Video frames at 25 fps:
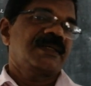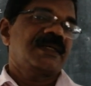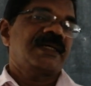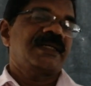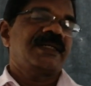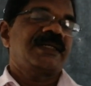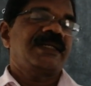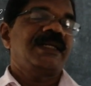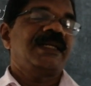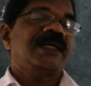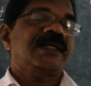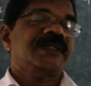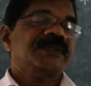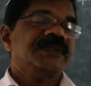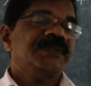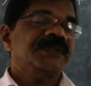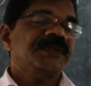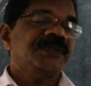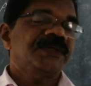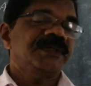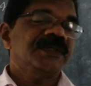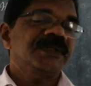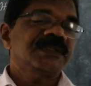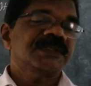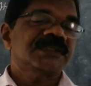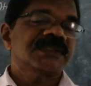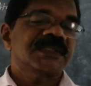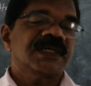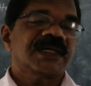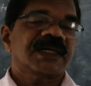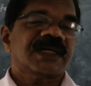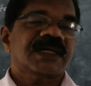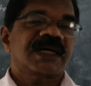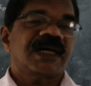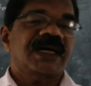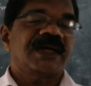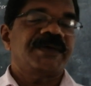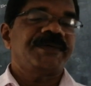and electrons
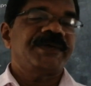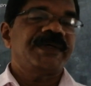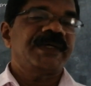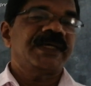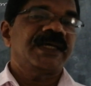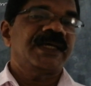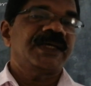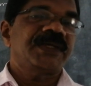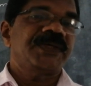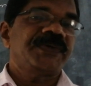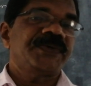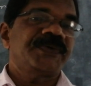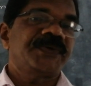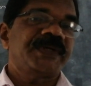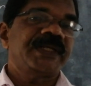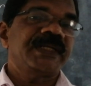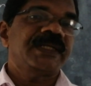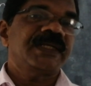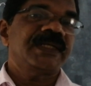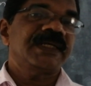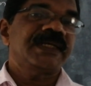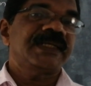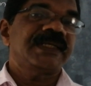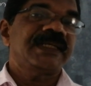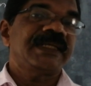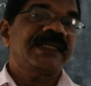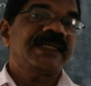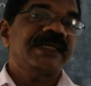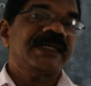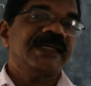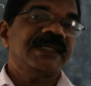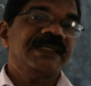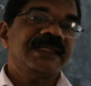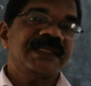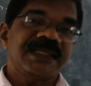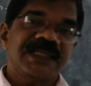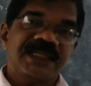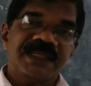having a unique
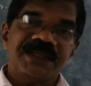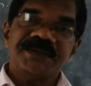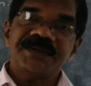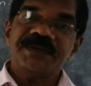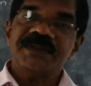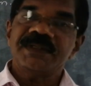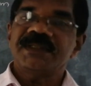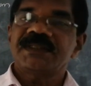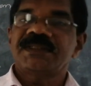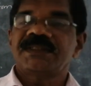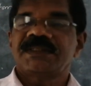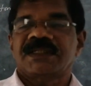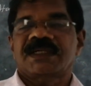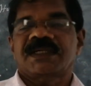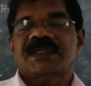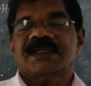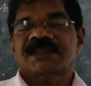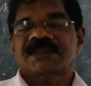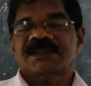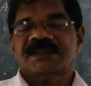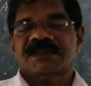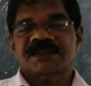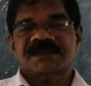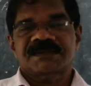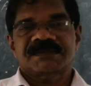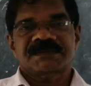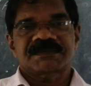negative charge.